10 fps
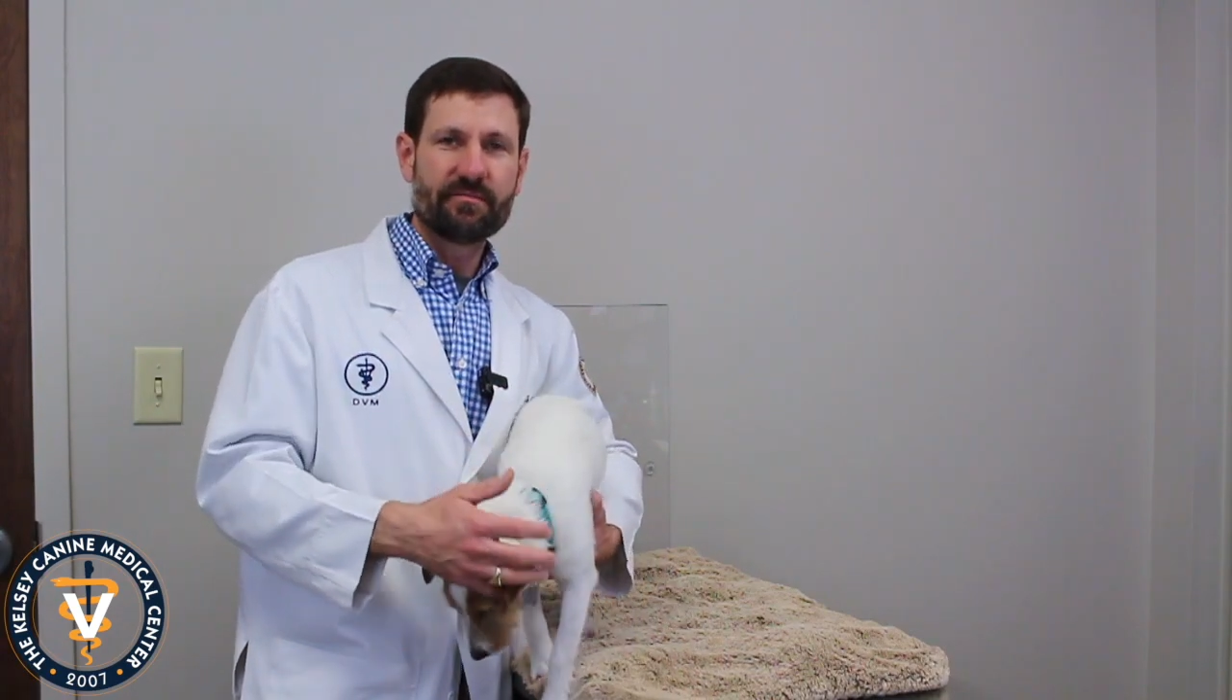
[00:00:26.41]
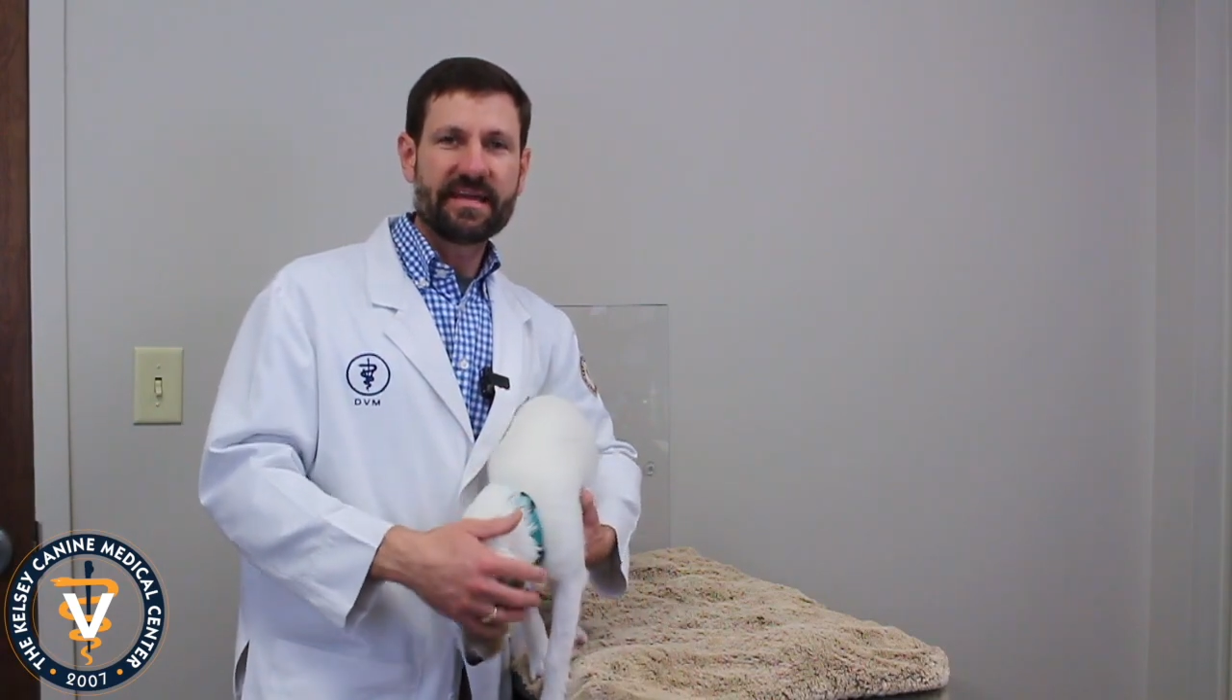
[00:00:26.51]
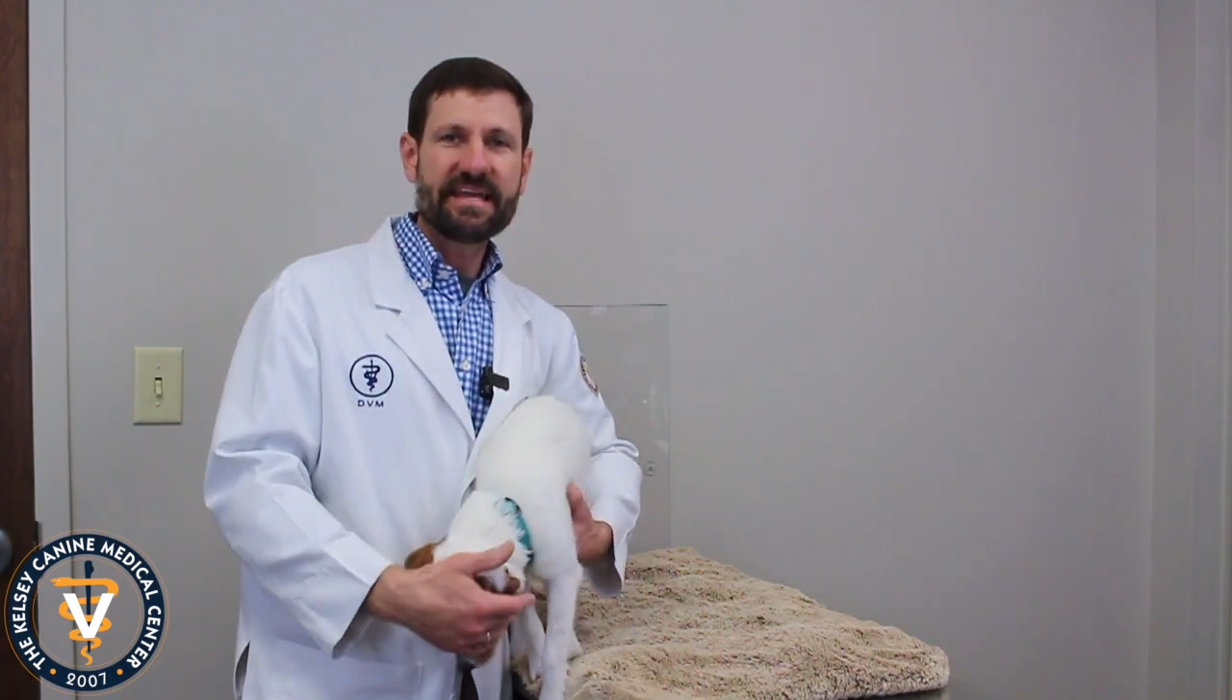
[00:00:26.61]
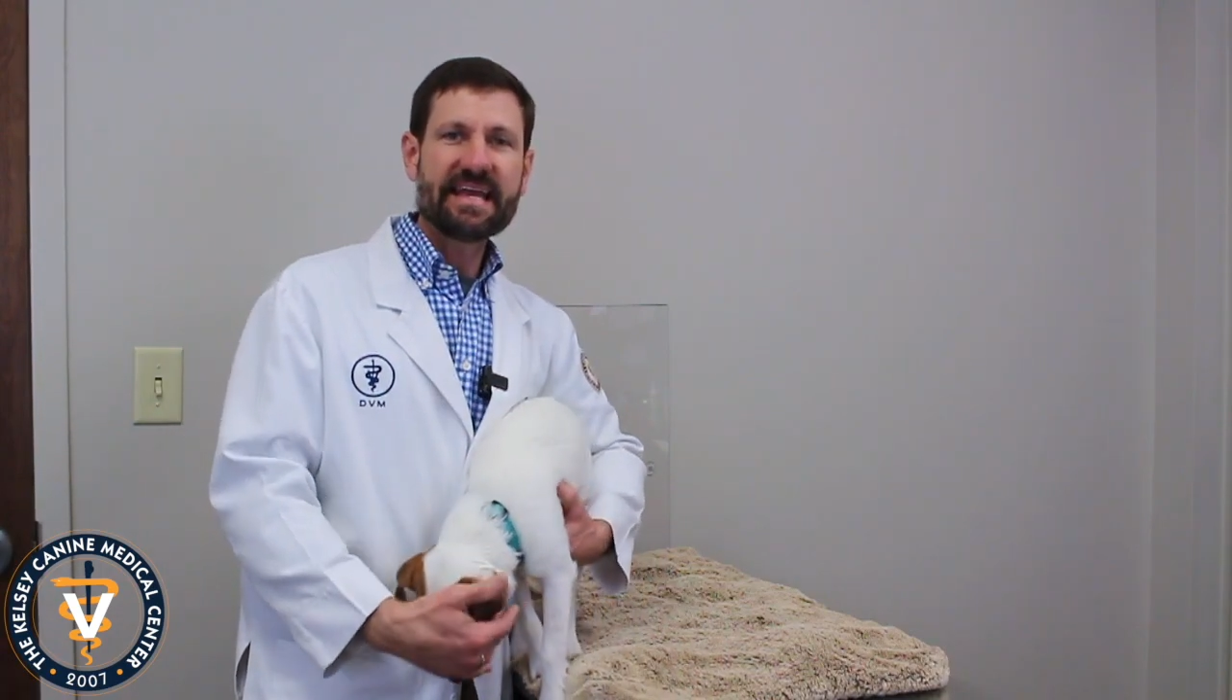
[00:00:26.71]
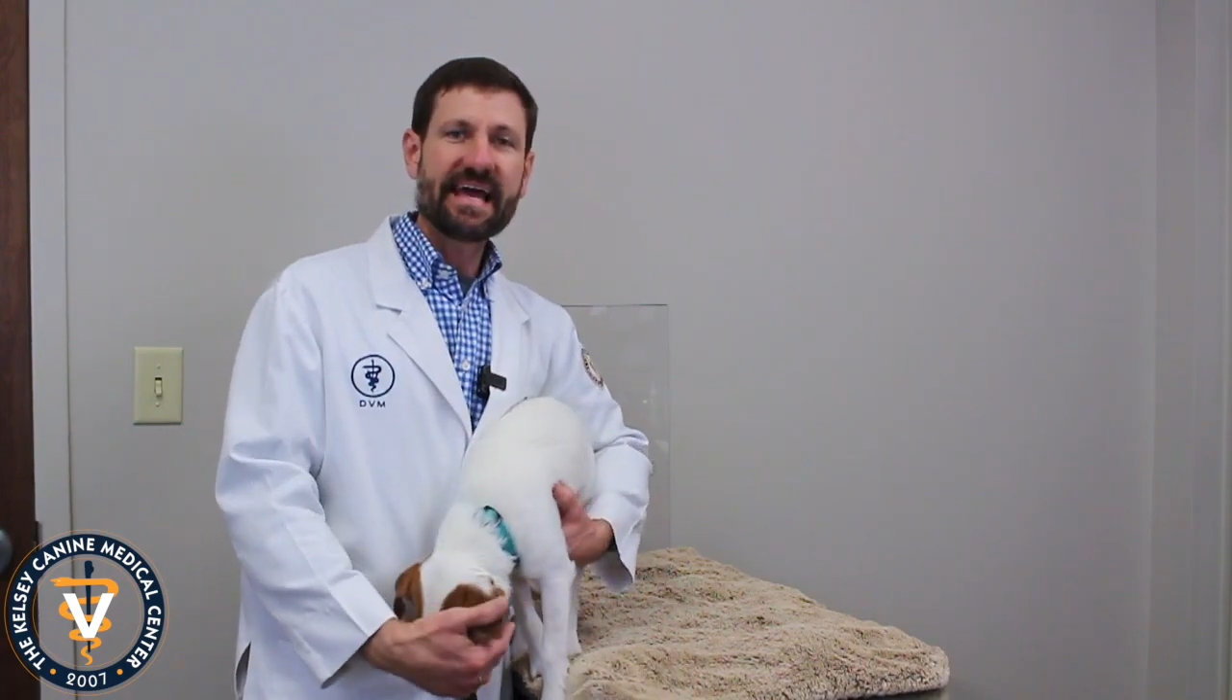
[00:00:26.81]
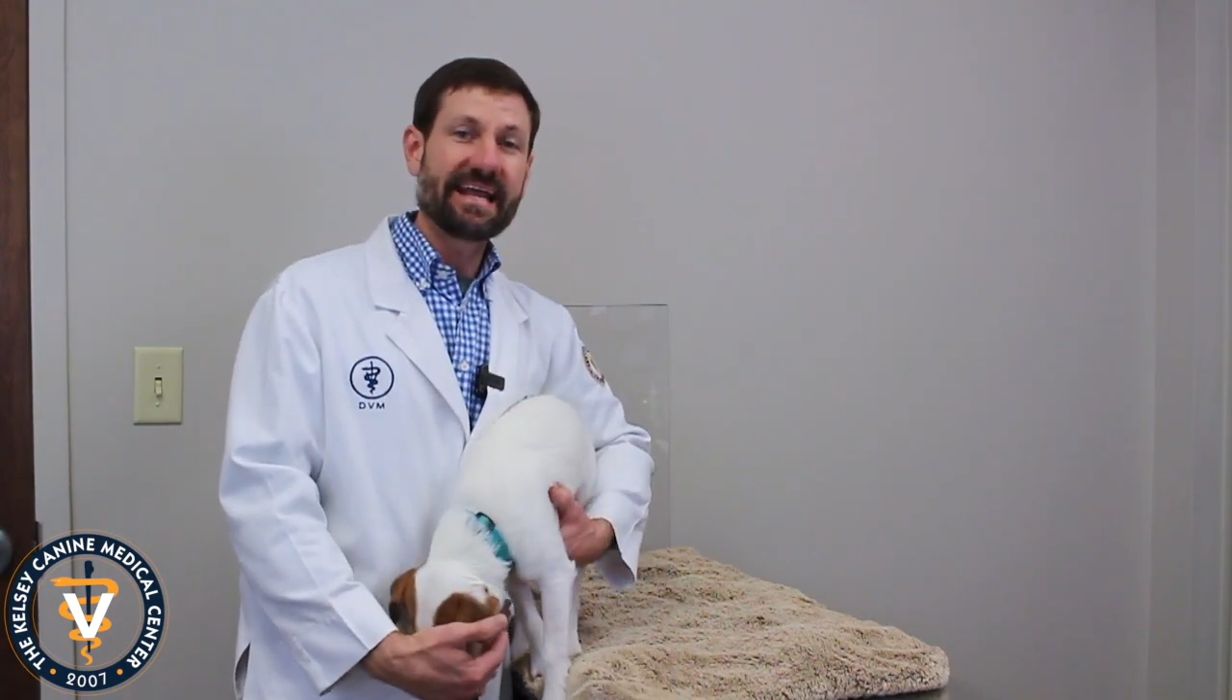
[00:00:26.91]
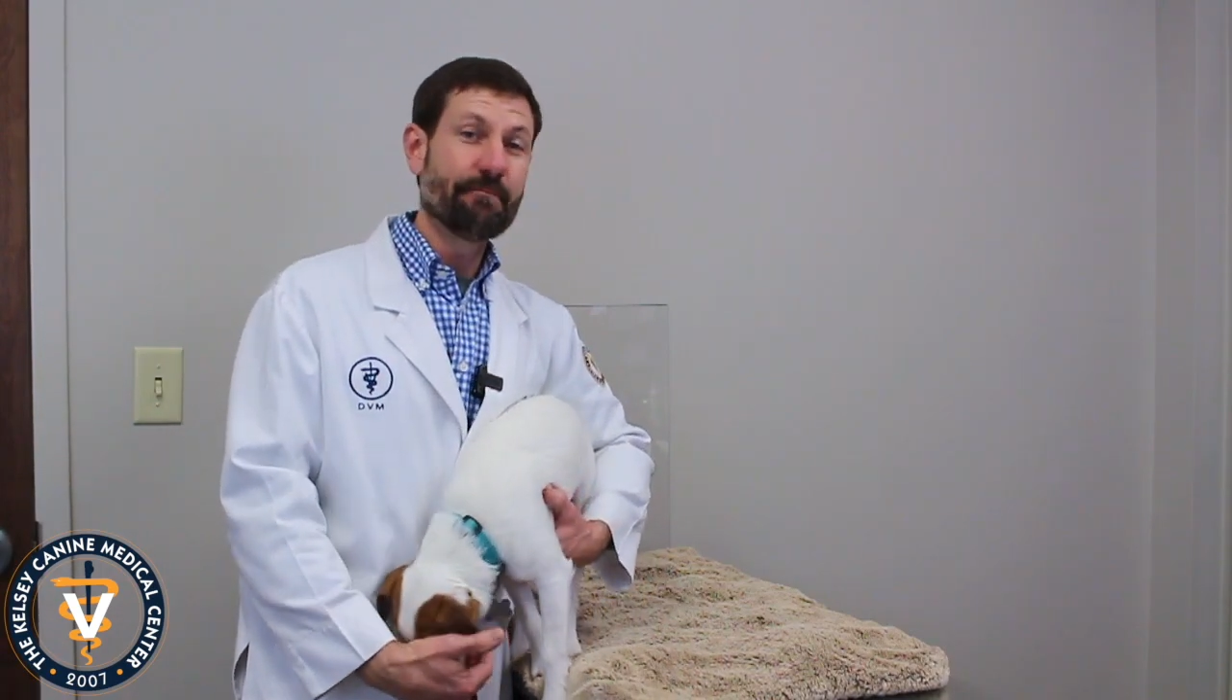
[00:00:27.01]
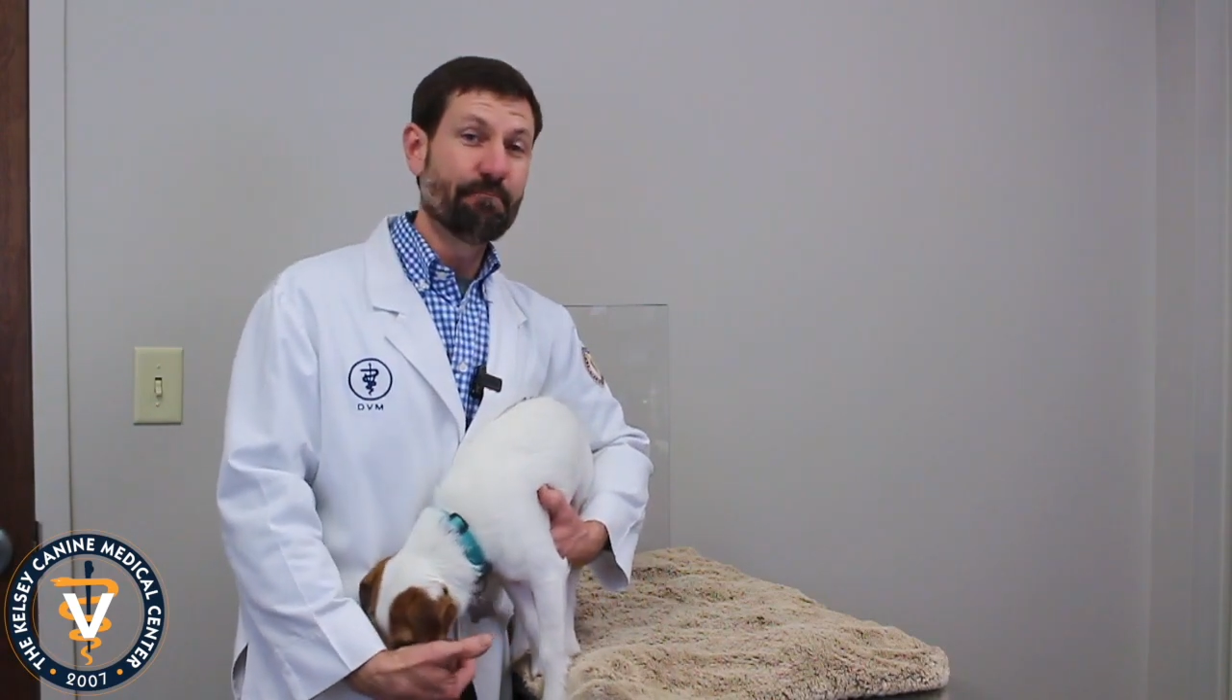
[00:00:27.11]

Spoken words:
he had a